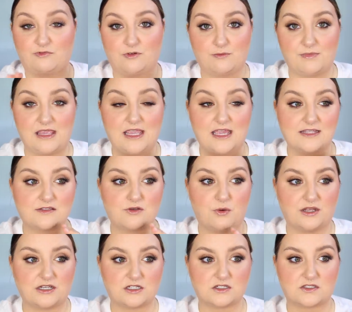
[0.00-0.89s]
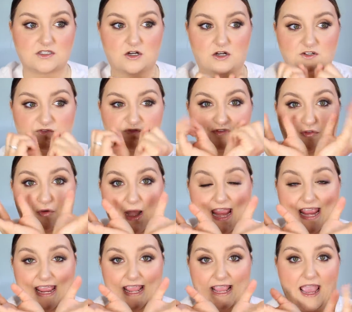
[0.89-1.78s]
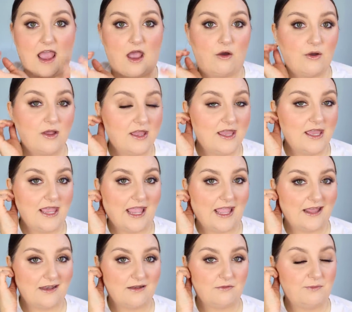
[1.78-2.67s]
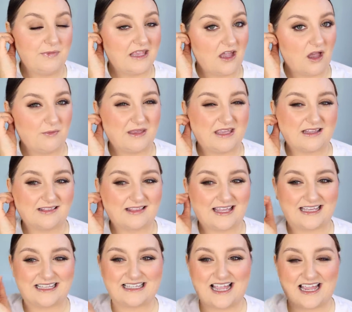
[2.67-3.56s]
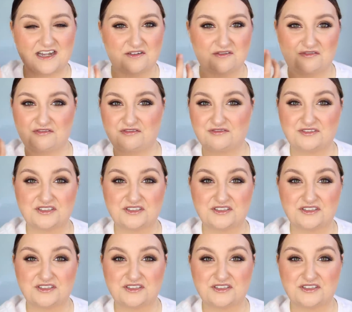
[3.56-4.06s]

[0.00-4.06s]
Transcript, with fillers: For me, it's going to start fraying out and becoming like kind of